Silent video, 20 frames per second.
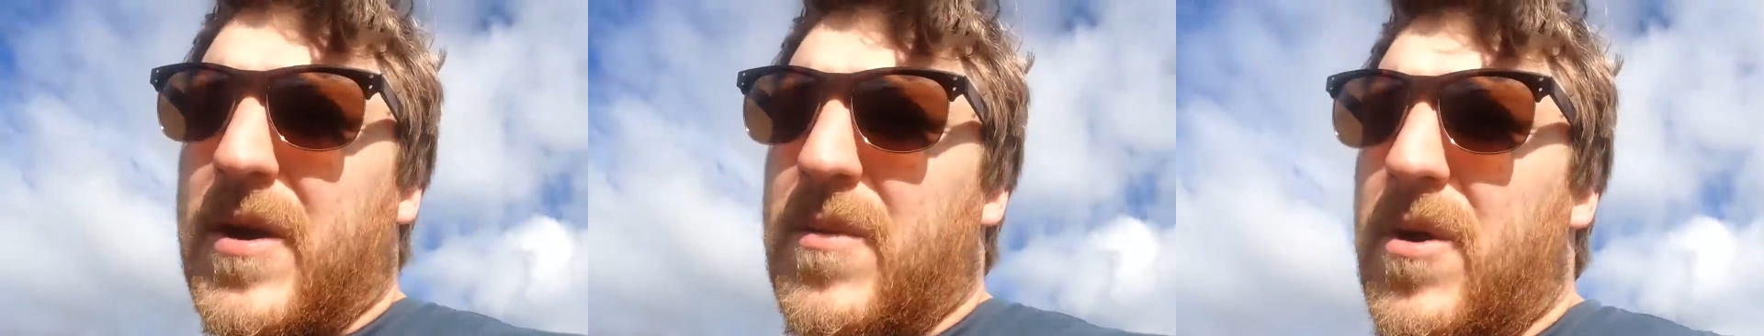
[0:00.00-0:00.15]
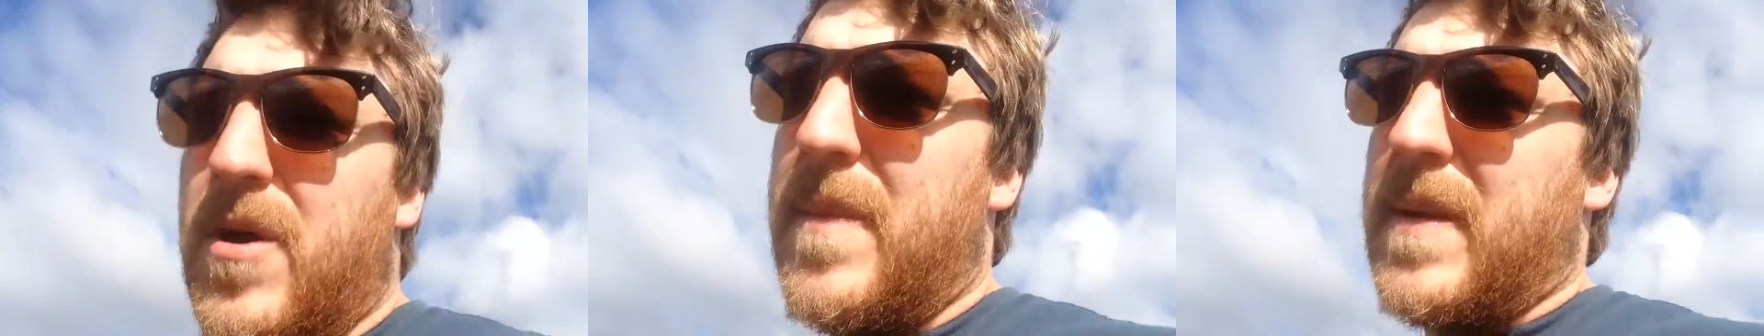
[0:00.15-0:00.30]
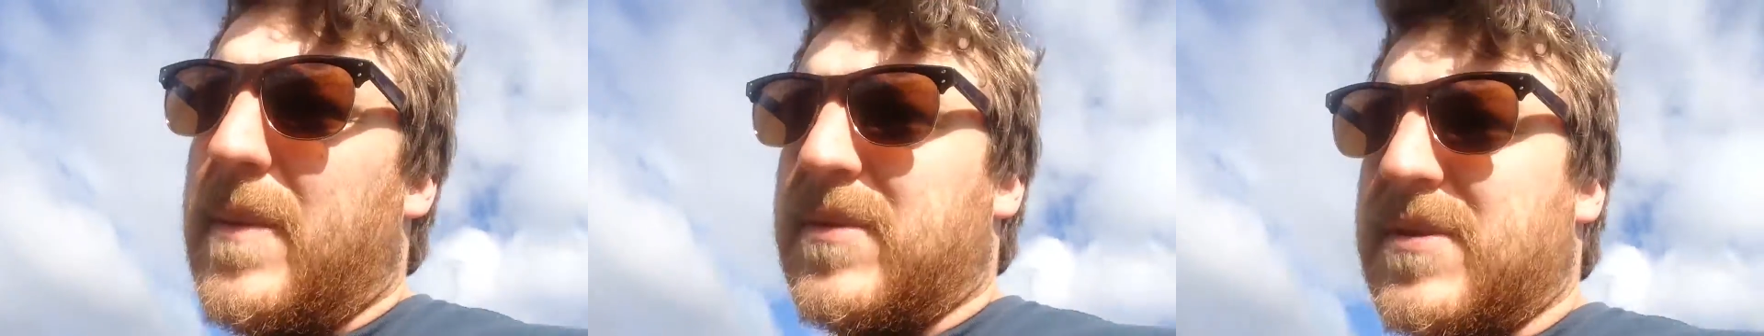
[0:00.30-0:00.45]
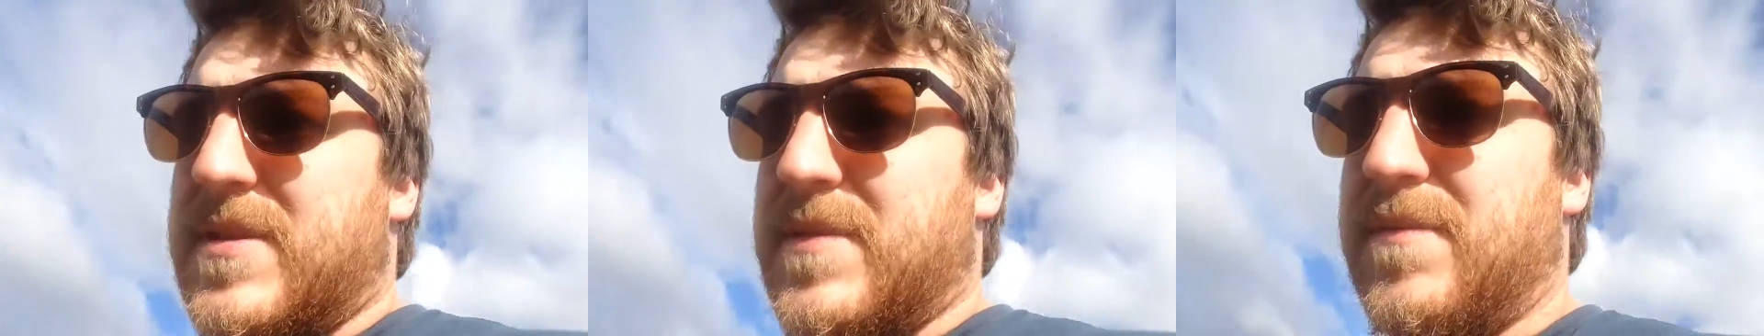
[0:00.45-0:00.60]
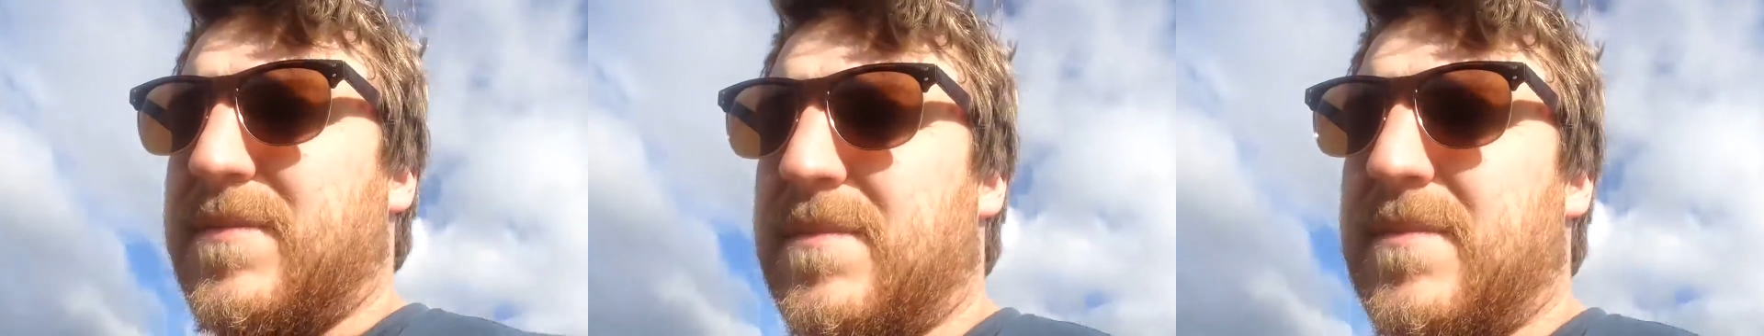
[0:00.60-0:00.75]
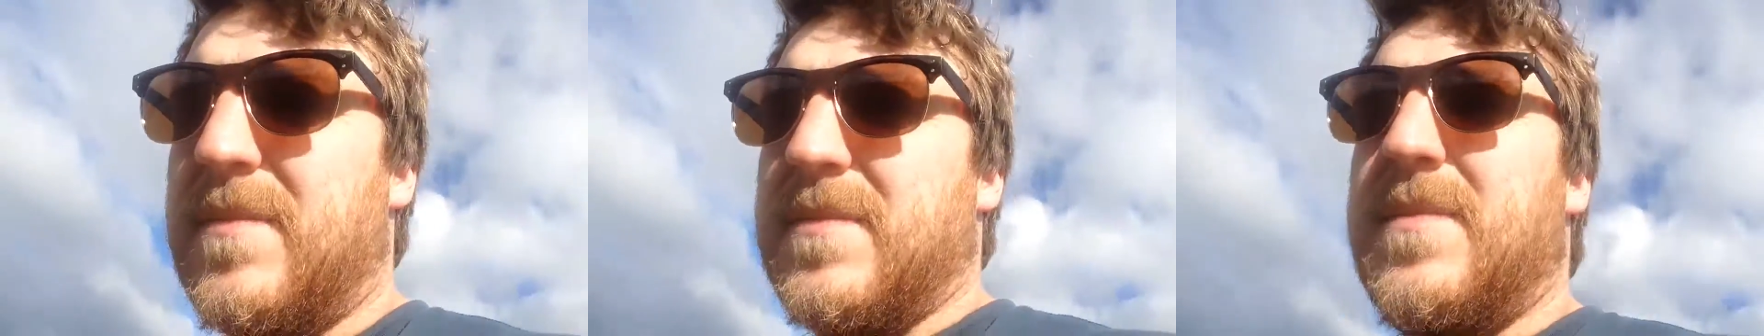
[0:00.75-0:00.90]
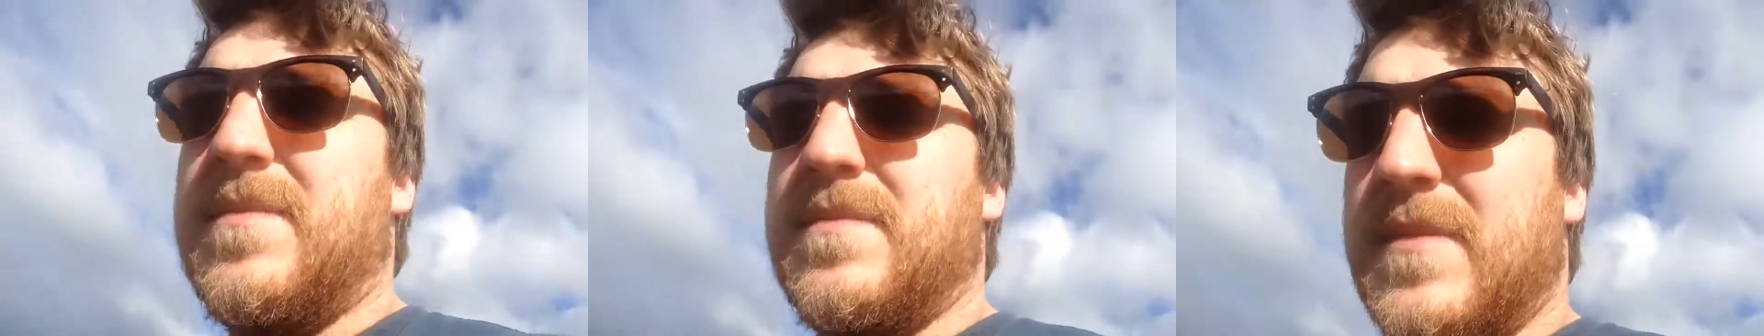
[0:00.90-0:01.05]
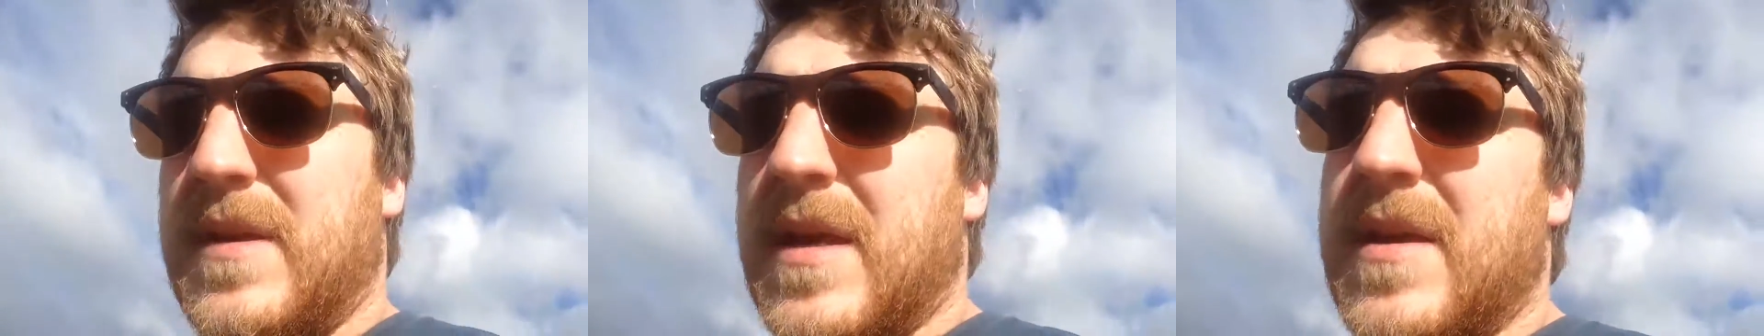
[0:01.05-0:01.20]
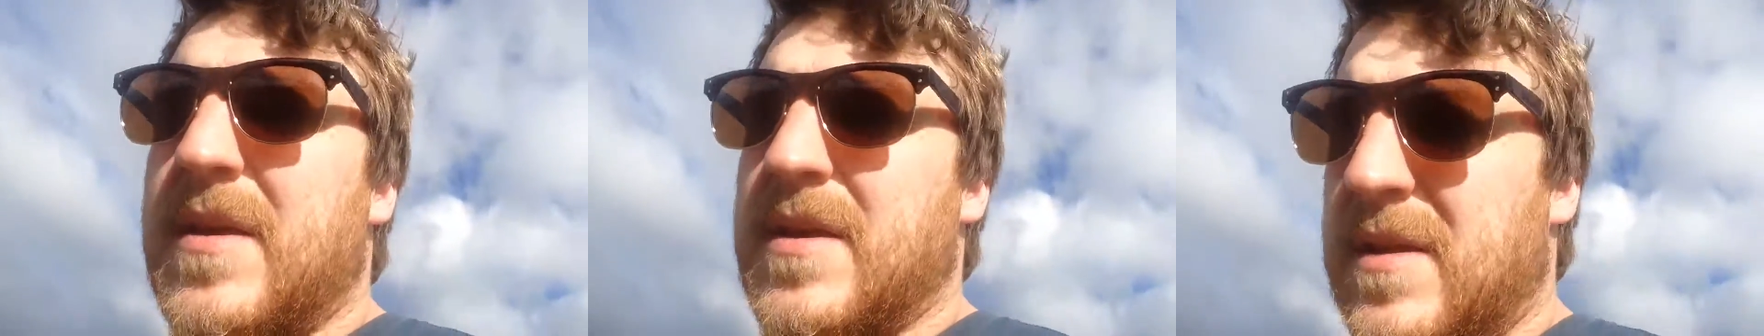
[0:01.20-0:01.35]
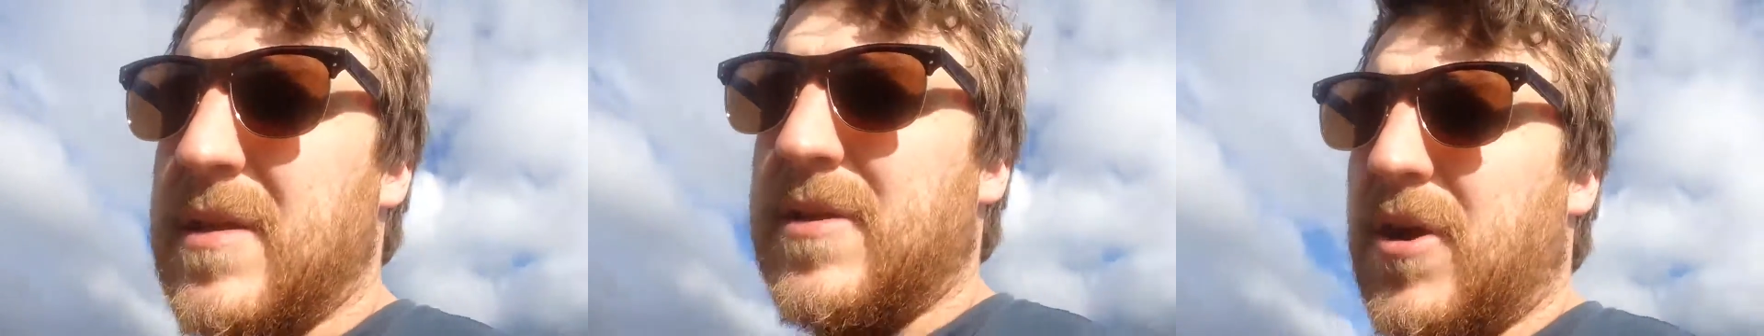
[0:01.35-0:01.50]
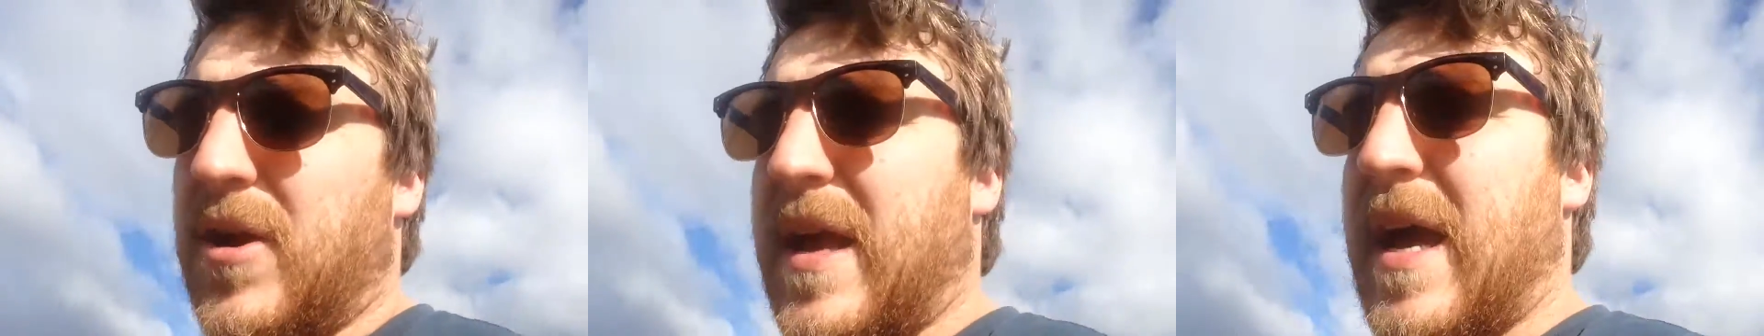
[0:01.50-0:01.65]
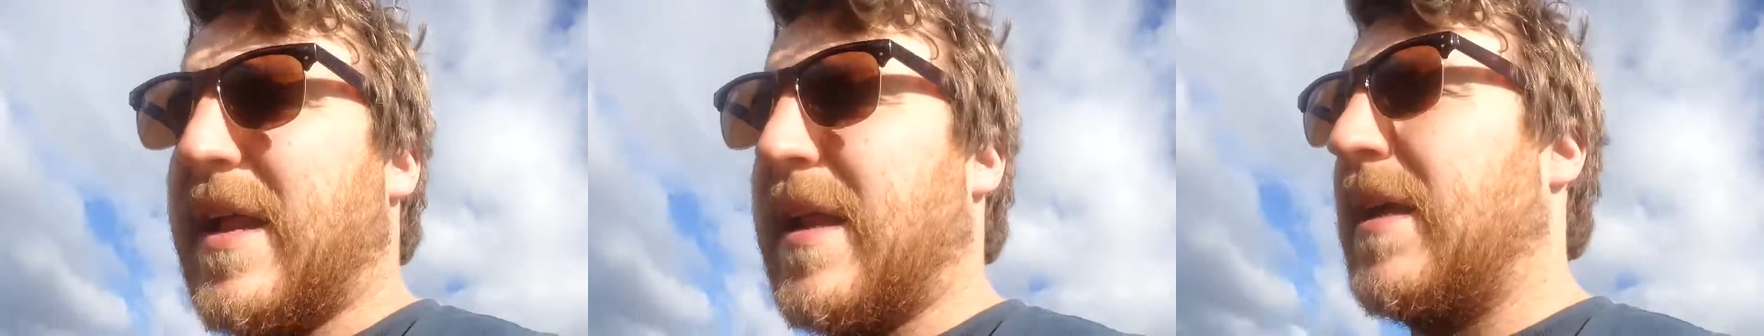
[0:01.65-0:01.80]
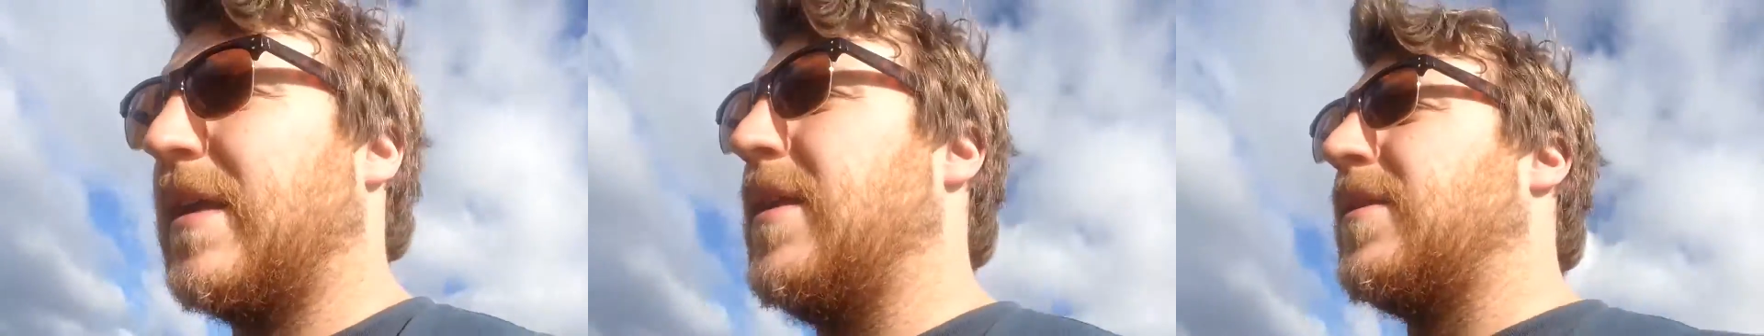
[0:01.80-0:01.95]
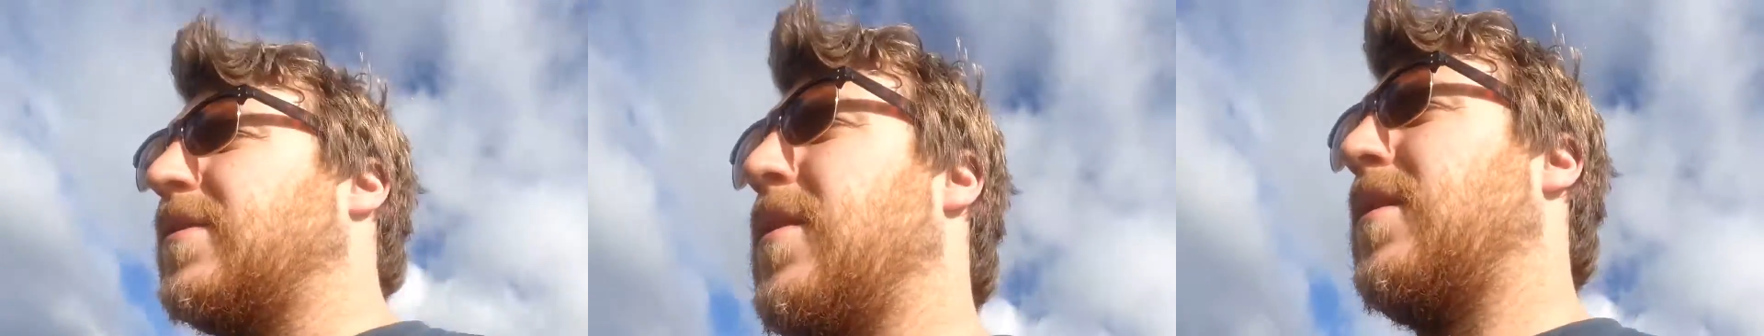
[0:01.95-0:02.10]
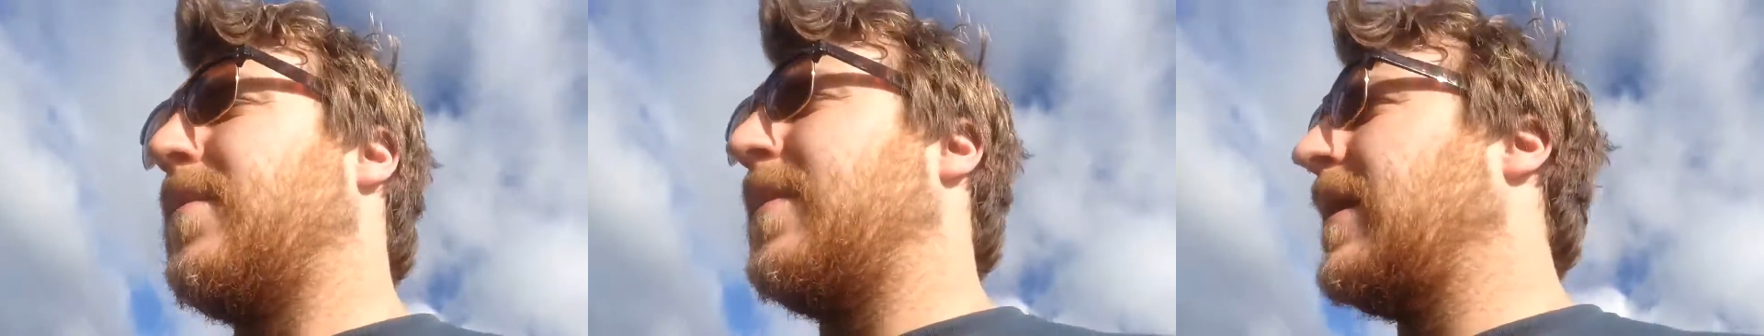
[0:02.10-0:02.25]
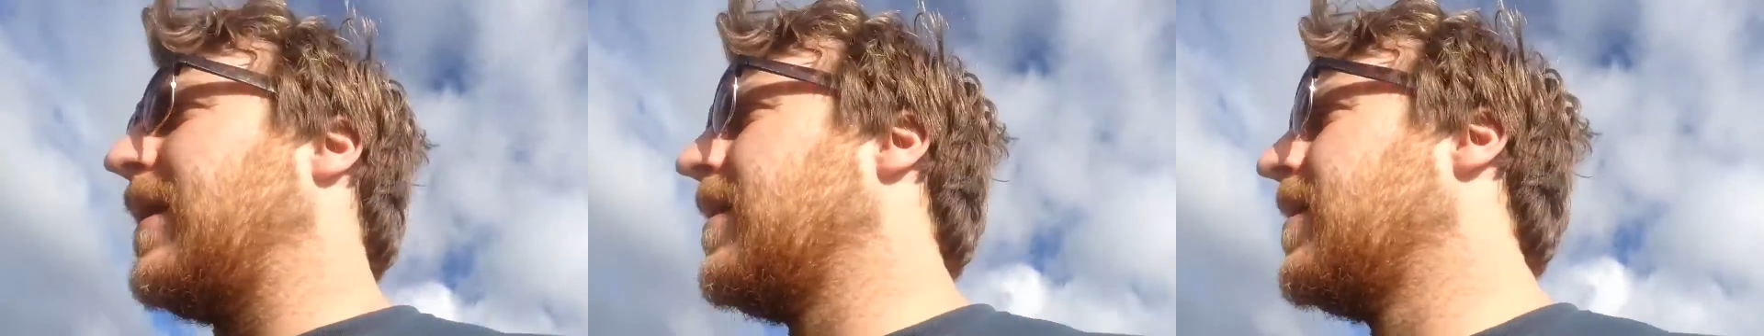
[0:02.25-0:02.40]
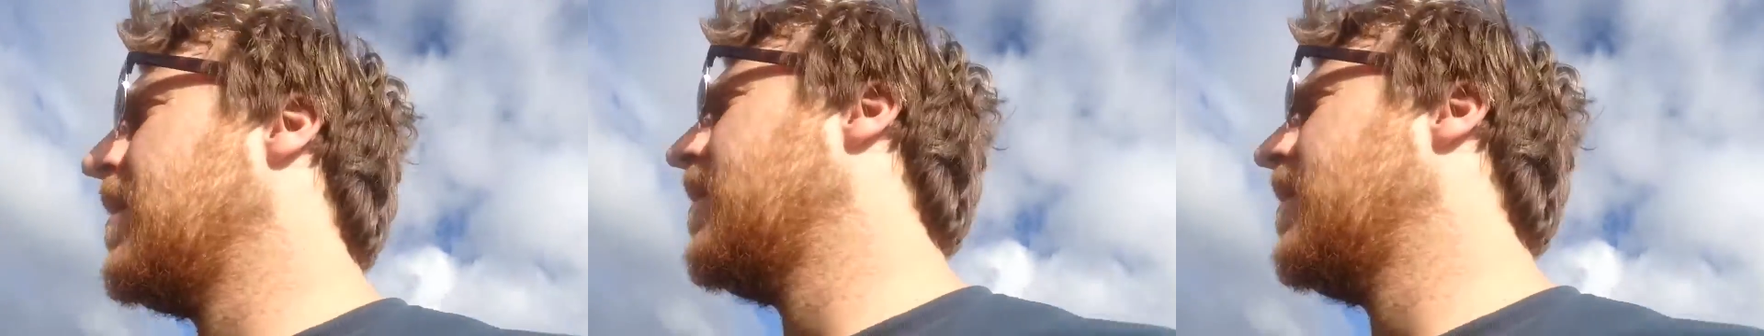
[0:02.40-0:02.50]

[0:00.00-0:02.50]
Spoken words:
I want to be able to look at it. You know what I mean?